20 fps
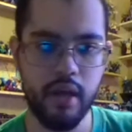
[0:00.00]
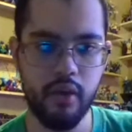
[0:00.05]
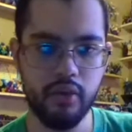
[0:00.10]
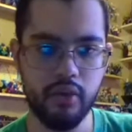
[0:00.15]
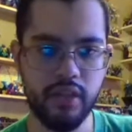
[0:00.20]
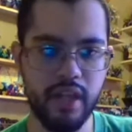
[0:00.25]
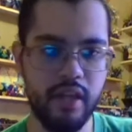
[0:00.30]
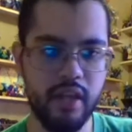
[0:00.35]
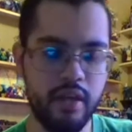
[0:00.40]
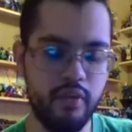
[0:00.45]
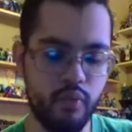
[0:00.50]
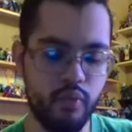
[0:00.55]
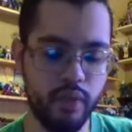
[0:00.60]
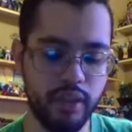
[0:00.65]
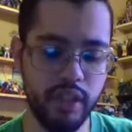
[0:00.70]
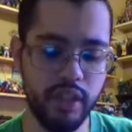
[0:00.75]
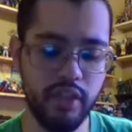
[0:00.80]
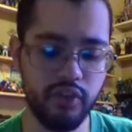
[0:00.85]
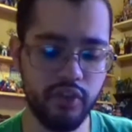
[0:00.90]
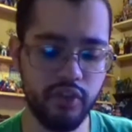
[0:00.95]
they
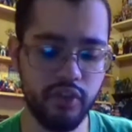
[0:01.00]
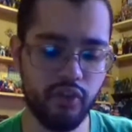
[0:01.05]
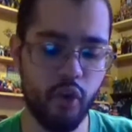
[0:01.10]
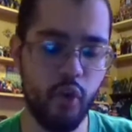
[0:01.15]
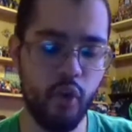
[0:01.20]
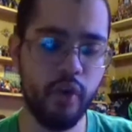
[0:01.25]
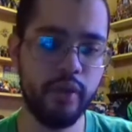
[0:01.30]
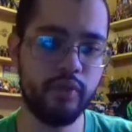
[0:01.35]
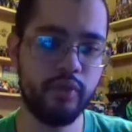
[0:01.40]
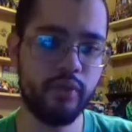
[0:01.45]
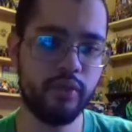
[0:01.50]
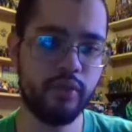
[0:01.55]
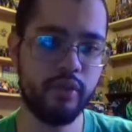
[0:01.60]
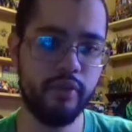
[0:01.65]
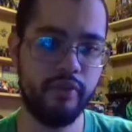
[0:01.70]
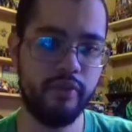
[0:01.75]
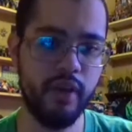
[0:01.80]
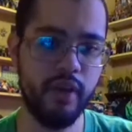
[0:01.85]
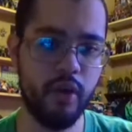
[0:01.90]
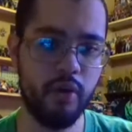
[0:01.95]
released the toys for the
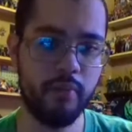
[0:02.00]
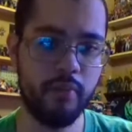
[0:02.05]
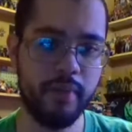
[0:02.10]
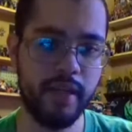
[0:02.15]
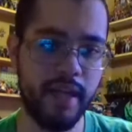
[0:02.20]
film,